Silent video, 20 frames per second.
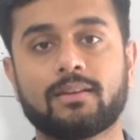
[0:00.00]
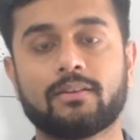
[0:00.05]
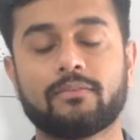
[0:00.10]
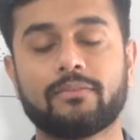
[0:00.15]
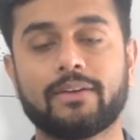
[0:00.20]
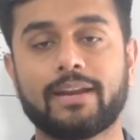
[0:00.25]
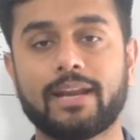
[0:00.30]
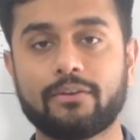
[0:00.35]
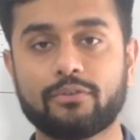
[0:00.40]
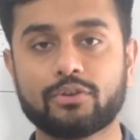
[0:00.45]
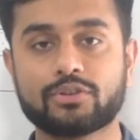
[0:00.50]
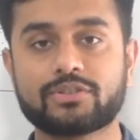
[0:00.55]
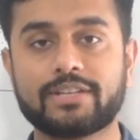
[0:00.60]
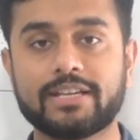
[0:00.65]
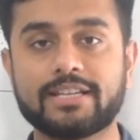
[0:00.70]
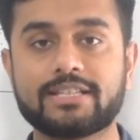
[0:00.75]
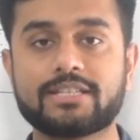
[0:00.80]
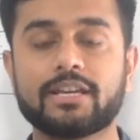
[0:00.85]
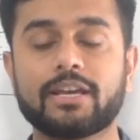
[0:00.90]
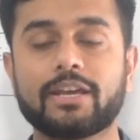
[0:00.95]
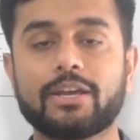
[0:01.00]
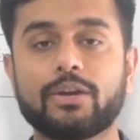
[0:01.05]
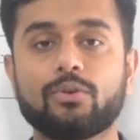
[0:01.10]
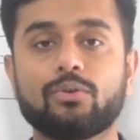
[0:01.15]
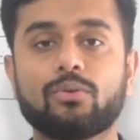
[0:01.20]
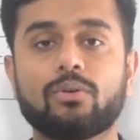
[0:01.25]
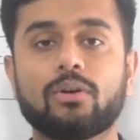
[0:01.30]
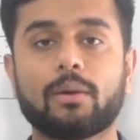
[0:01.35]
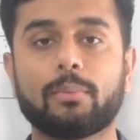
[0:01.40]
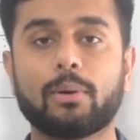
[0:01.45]
when I was teaching
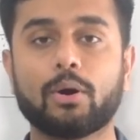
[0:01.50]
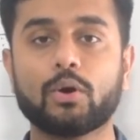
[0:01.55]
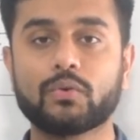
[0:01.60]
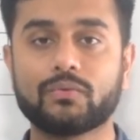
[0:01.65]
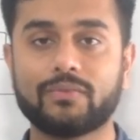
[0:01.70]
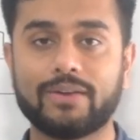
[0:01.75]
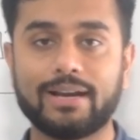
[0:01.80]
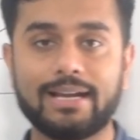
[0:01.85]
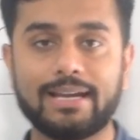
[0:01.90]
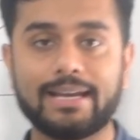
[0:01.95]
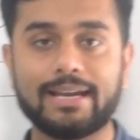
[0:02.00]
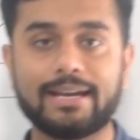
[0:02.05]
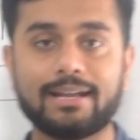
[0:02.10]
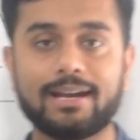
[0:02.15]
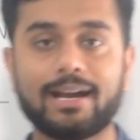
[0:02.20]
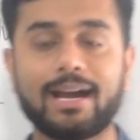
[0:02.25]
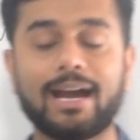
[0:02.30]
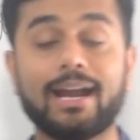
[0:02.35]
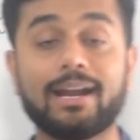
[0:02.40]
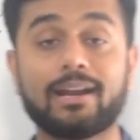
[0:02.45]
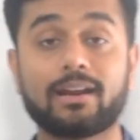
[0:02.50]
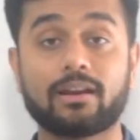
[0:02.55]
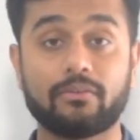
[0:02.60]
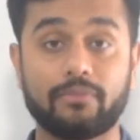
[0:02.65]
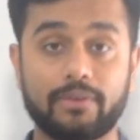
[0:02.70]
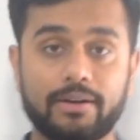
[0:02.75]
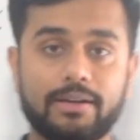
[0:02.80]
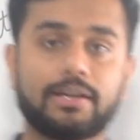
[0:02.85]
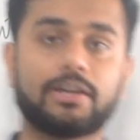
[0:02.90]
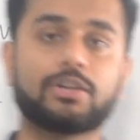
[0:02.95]
you about welded and
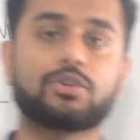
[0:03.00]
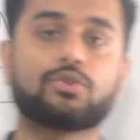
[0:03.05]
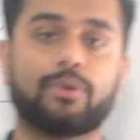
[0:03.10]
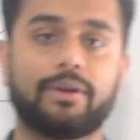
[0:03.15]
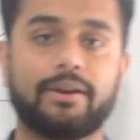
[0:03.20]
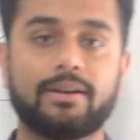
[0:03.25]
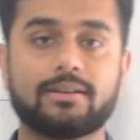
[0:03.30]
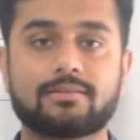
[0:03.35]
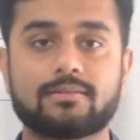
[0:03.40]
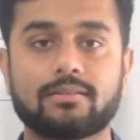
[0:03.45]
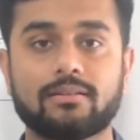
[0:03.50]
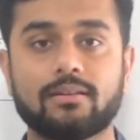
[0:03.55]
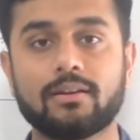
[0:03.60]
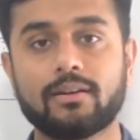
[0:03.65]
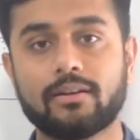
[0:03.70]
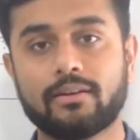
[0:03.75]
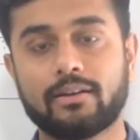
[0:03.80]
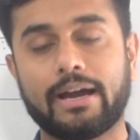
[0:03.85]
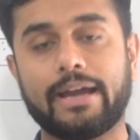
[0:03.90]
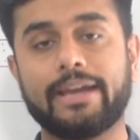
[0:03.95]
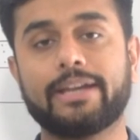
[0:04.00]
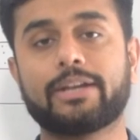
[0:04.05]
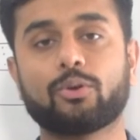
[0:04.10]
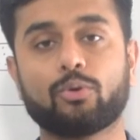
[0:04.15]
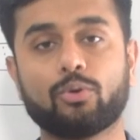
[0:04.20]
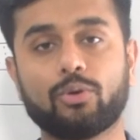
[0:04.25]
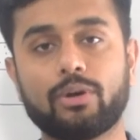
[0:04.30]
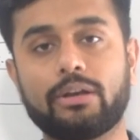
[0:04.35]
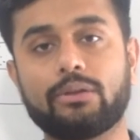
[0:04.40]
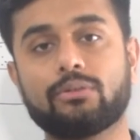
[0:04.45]
riveted joints, I
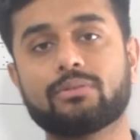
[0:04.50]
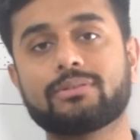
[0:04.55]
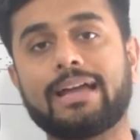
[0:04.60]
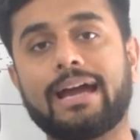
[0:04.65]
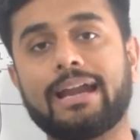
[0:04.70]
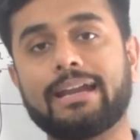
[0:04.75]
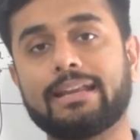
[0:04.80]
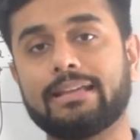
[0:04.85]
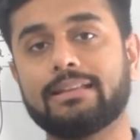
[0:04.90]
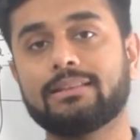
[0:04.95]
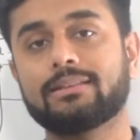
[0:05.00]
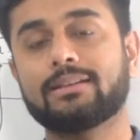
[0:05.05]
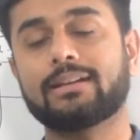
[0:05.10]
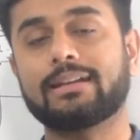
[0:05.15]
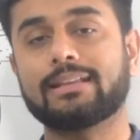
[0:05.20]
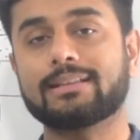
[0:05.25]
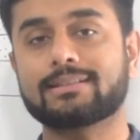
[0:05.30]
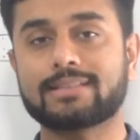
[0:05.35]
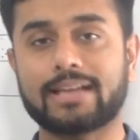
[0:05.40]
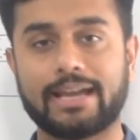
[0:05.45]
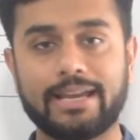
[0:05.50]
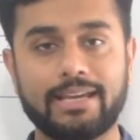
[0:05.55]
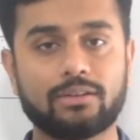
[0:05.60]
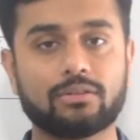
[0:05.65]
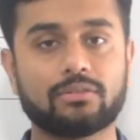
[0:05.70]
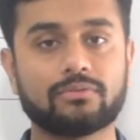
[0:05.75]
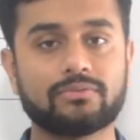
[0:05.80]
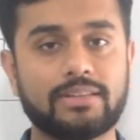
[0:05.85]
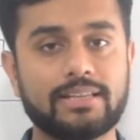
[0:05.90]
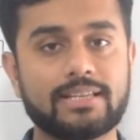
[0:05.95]
told you that in the design
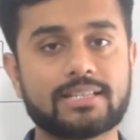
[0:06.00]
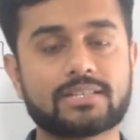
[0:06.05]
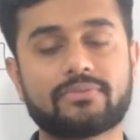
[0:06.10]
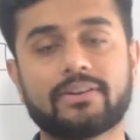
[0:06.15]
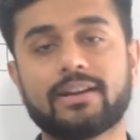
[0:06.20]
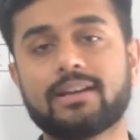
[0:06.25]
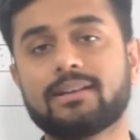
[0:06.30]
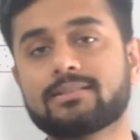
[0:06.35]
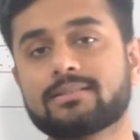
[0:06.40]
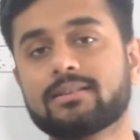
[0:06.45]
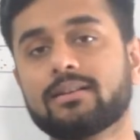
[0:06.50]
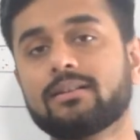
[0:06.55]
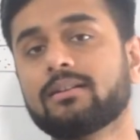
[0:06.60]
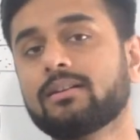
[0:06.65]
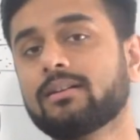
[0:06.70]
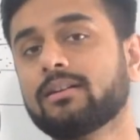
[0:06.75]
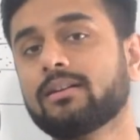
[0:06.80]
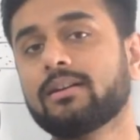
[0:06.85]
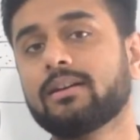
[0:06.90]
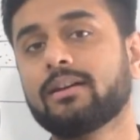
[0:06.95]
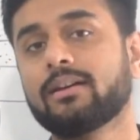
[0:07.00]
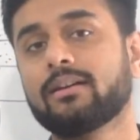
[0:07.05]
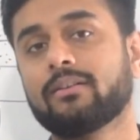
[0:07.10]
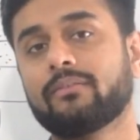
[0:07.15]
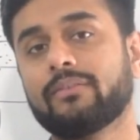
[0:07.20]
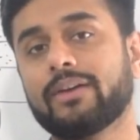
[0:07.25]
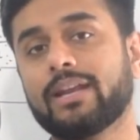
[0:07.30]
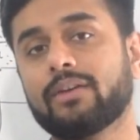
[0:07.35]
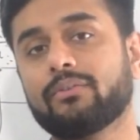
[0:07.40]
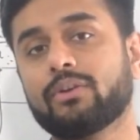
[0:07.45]
of these welds,
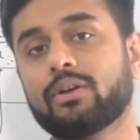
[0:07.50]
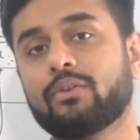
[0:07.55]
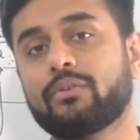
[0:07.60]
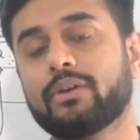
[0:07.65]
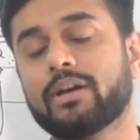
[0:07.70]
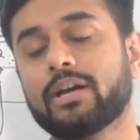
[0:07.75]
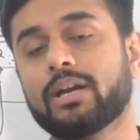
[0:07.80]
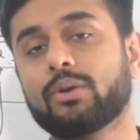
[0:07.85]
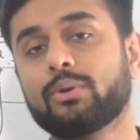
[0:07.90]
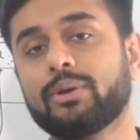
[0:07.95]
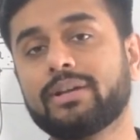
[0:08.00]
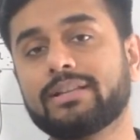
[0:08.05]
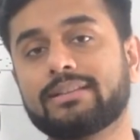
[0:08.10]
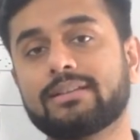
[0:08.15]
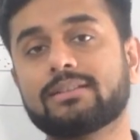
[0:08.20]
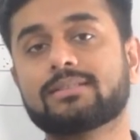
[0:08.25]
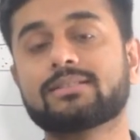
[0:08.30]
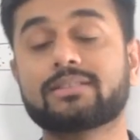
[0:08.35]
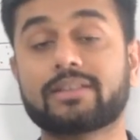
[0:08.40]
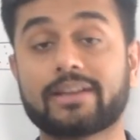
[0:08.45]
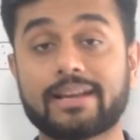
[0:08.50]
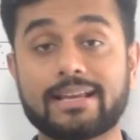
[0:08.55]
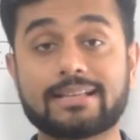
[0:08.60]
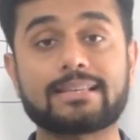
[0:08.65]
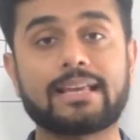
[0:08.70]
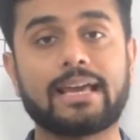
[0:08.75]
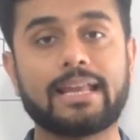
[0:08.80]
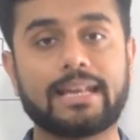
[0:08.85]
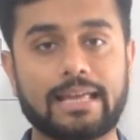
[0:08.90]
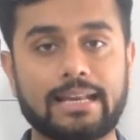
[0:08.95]
whenever we are doing the
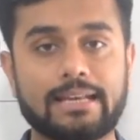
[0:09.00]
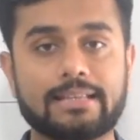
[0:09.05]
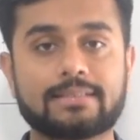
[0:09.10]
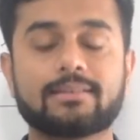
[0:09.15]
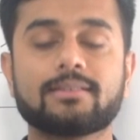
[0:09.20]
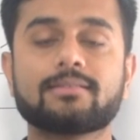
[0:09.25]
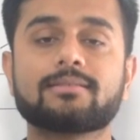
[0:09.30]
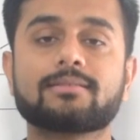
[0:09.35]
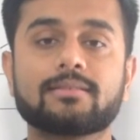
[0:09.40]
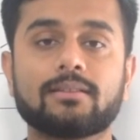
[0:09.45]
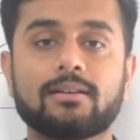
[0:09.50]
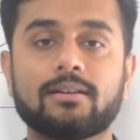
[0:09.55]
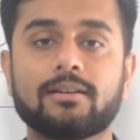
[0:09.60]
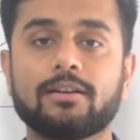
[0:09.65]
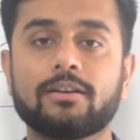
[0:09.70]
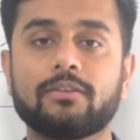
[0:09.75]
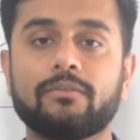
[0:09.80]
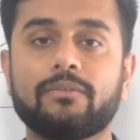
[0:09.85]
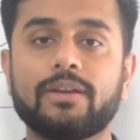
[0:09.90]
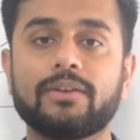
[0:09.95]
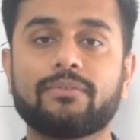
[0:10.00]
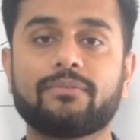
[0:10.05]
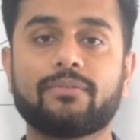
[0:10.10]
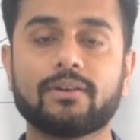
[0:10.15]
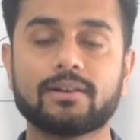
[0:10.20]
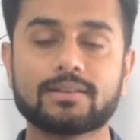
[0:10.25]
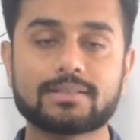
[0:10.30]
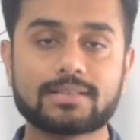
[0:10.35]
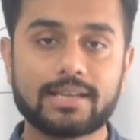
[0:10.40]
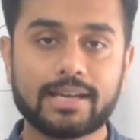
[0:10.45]
stress analysis, we
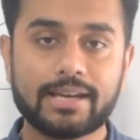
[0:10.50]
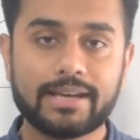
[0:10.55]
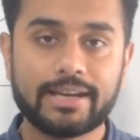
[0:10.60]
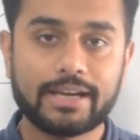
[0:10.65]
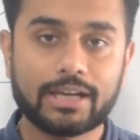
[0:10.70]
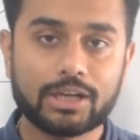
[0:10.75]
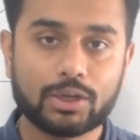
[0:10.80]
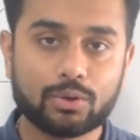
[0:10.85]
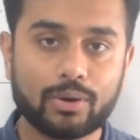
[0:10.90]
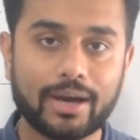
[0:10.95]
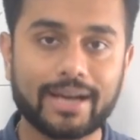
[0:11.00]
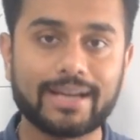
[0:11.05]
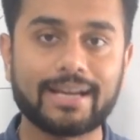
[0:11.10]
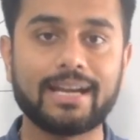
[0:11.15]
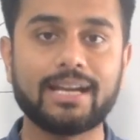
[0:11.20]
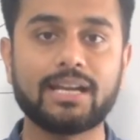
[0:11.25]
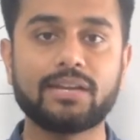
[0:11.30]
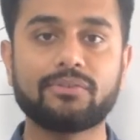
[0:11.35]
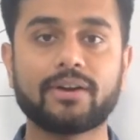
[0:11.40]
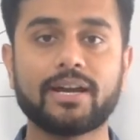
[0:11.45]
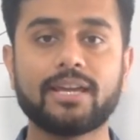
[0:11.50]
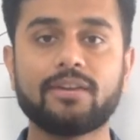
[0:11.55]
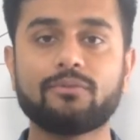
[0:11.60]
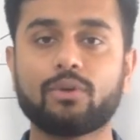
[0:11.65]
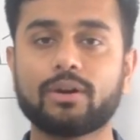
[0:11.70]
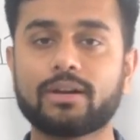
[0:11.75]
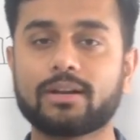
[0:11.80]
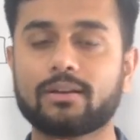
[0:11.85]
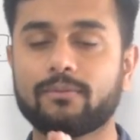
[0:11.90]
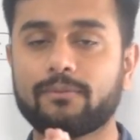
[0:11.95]
firstly need to identify
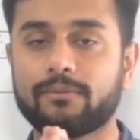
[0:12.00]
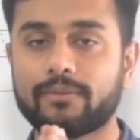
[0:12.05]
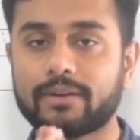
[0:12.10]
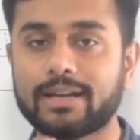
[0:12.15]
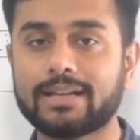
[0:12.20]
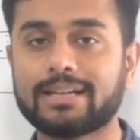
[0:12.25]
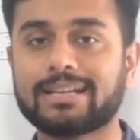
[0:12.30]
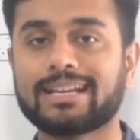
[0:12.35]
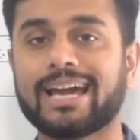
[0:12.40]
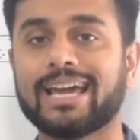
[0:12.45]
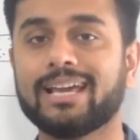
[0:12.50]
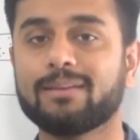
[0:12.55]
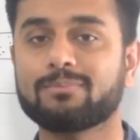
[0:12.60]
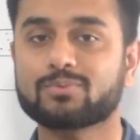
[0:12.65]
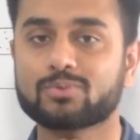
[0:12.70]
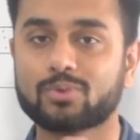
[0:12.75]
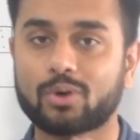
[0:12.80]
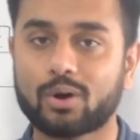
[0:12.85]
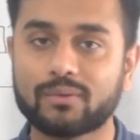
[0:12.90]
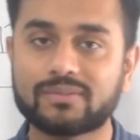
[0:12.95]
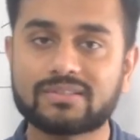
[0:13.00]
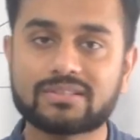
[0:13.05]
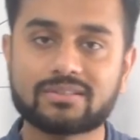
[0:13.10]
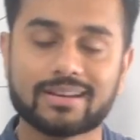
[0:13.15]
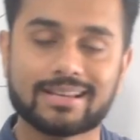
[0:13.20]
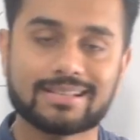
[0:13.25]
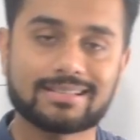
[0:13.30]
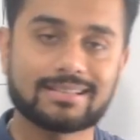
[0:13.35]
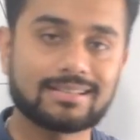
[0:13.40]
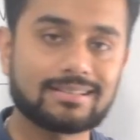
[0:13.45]
what different types of
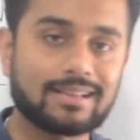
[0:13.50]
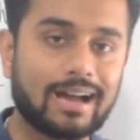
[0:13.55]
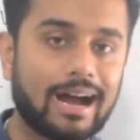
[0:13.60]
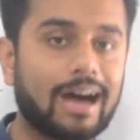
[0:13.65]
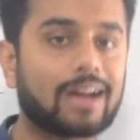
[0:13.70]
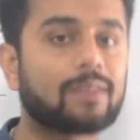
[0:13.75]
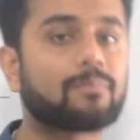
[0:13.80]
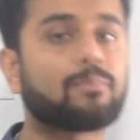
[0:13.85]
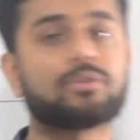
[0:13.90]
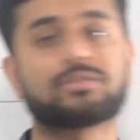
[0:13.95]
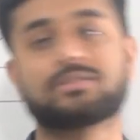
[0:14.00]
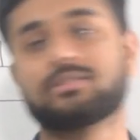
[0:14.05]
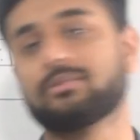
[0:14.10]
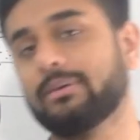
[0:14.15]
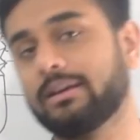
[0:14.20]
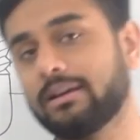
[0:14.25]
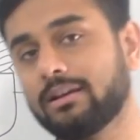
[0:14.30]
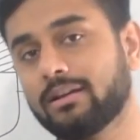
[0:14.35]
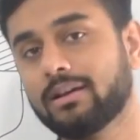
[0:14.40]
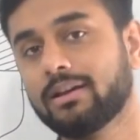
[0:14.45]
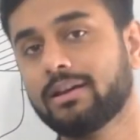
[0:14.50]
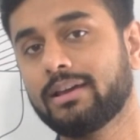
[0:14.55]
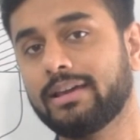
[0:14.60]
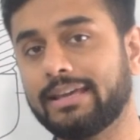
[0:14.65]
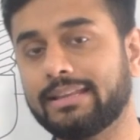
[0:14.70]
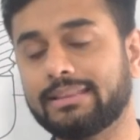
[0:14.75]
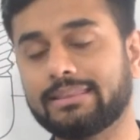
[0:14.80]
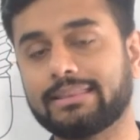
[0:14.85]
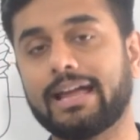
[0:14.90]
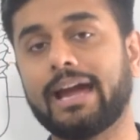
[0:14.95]
stresses are possible
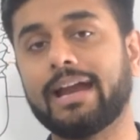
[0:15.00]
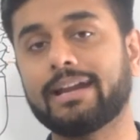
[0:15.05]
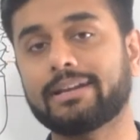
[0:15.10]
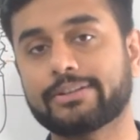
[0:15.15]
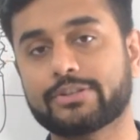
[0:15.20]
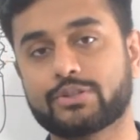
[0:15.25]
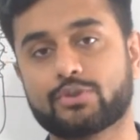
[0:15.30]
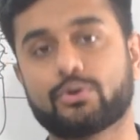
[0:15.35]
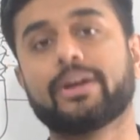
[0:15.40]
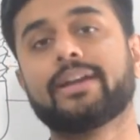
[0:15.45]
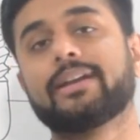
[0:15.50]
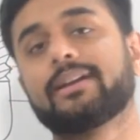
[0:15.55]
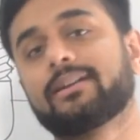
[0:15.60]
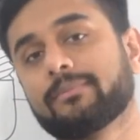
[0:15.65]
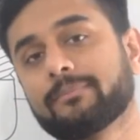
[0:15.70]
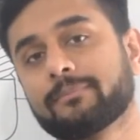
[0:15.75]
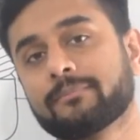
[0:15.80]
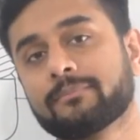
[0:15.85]
in that joint.